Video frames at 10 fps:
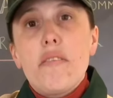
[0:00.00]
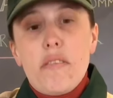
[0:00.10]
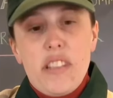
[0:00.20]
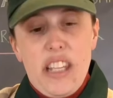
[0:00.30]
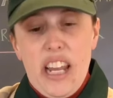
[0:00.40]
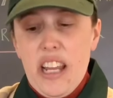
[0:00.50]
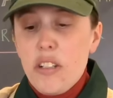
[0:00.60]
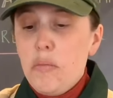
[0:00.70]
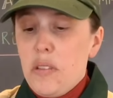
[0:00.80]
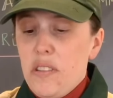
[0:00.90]
the
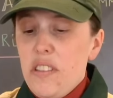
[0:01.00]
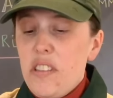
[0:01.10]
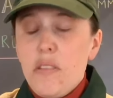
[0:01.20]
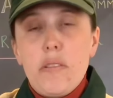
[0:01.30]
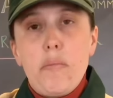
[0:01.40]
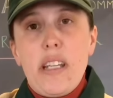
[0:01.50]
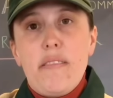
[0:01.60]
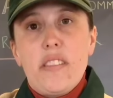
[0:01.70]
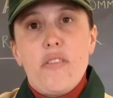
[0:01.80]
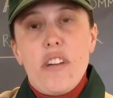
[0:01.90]
animals you would be able
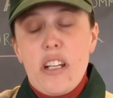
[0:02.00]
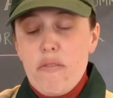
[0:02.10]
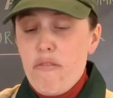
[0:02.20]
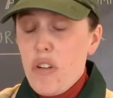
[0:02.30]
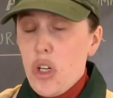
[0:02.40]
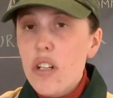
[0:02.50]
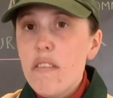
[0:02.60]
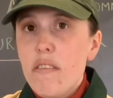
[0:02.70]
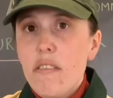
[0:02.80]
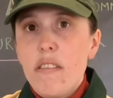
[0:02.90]
to find fur
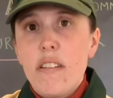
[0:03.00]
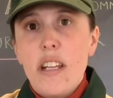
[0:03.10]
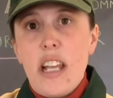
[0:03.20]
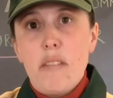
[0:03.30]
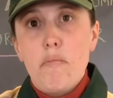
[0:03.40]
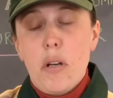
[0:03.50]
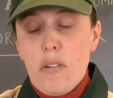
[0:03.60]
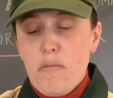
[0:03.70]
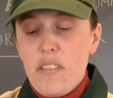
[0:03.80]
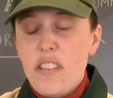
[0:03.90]
and
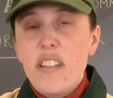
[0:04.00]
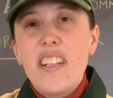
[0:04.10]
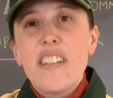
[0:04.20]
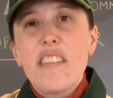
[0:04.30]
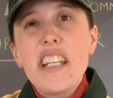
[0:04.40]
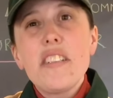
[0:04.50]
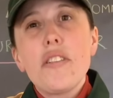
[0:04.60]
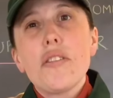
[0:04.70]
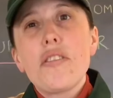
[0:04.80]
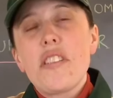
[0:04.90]
bones, things
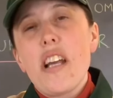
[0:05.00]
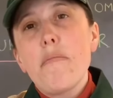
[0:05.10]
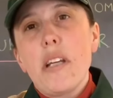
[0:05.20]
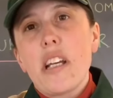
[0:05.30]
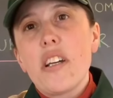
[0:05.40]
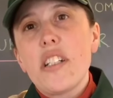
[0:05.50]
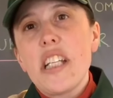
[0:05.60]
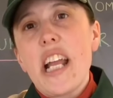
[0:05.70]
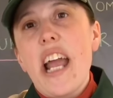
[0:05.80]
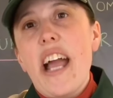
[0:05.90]
your stomach
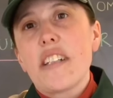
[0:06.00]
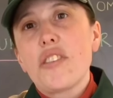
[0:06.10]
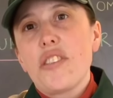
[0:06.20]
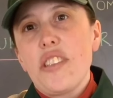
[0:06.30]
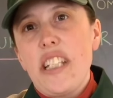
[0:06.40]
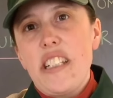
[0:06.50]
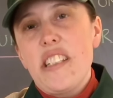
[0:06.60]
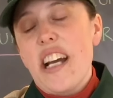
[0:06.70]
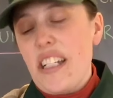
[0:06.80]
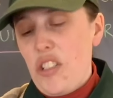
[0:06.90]
couldn't actually
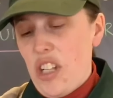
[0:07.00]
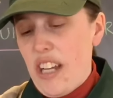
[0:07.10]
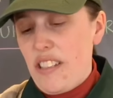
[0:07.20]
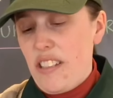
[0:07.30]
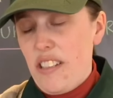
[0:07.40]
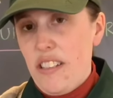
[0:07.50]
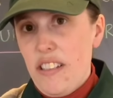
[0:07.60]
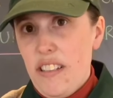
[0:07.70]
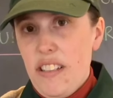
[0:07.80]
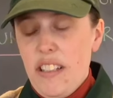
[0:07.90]
digest.
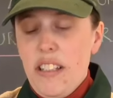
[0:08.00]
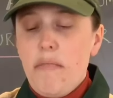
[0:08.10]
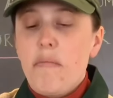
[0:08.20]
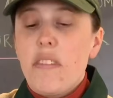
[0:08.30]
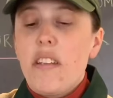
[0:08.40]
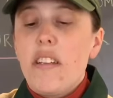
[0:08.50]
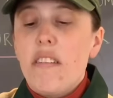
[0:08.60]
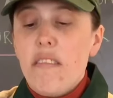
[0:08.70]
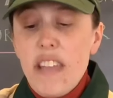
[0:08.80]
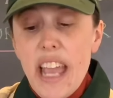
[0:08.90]

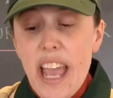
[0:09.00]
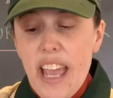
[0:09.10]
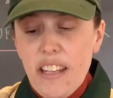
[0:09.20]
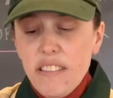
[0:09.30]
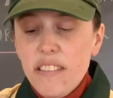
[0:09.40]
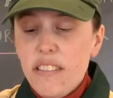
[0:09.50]
Then